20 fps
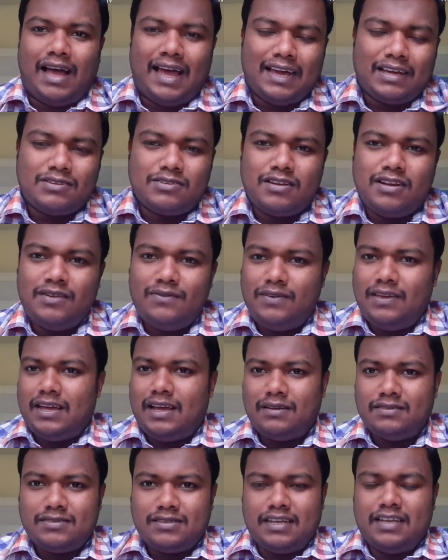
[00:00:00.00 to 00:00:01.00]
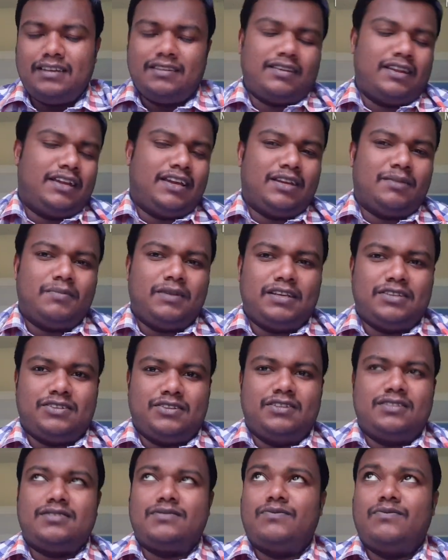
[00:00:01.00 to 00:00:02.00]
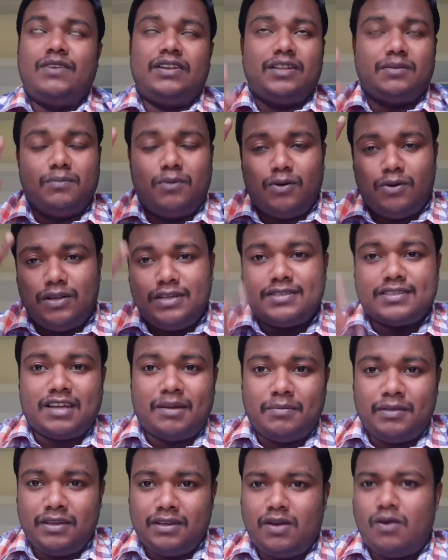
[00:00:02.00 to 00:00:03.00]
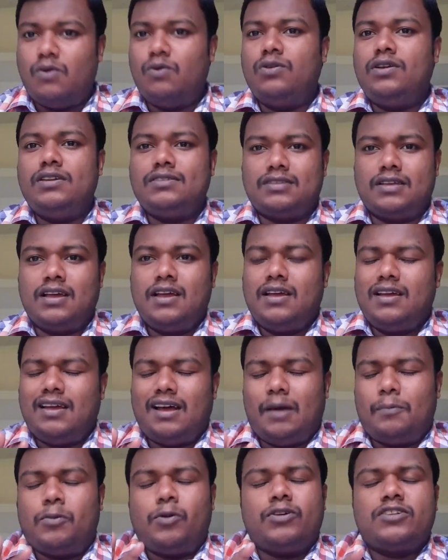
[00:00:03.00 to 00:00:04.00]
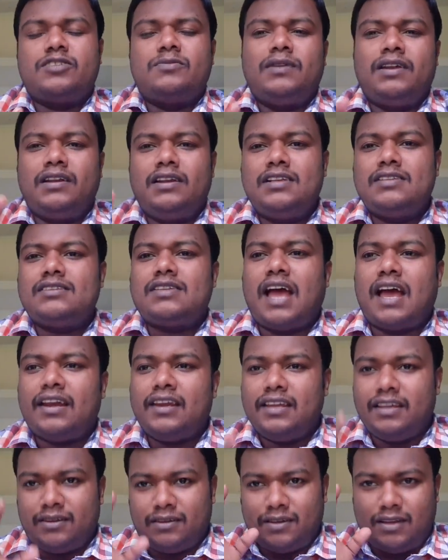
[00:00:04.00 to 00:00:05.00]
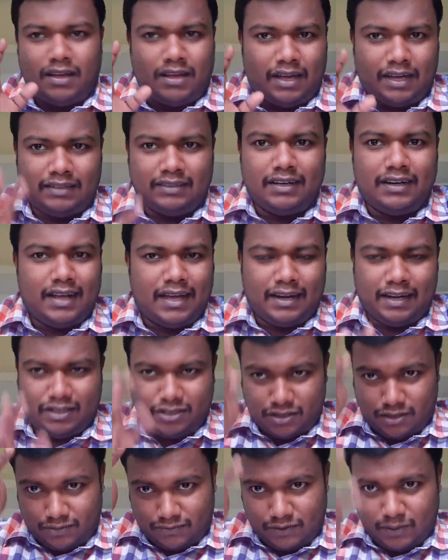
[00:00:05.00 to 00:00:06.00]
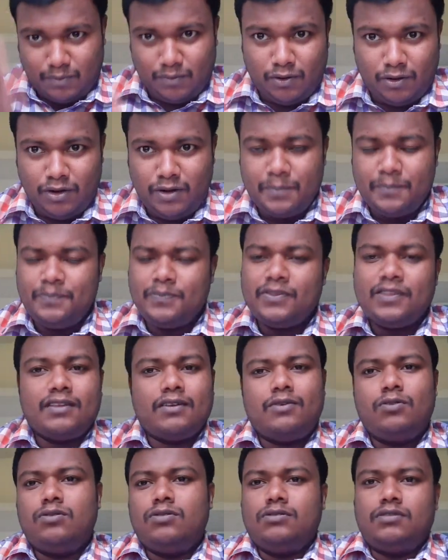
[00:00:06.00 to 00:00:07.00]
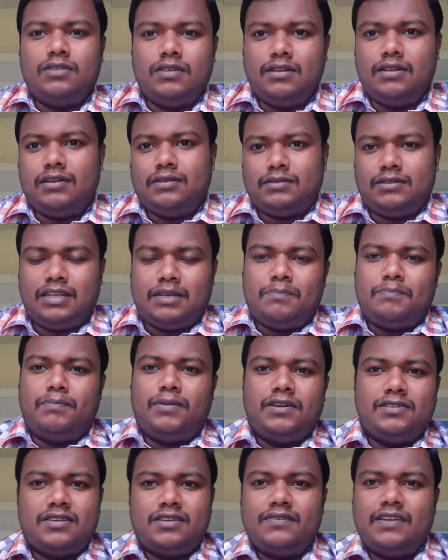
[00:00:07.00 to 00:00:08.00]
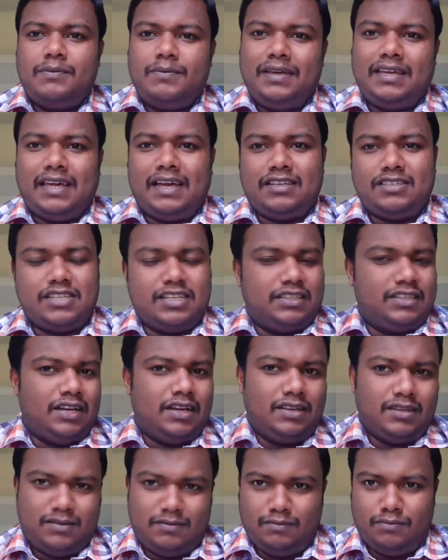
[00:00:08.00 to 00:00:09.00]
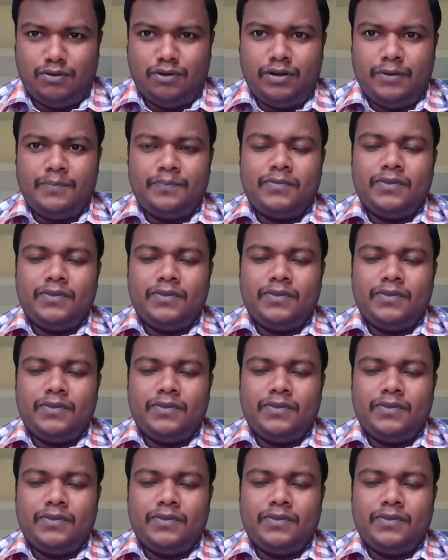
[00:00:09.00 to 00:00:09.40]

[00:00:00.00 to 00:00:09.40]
Actually, we have seen cricket matches, when the ball is coming, who is approximately standing at the direction of the ball, that person will be catching the ball.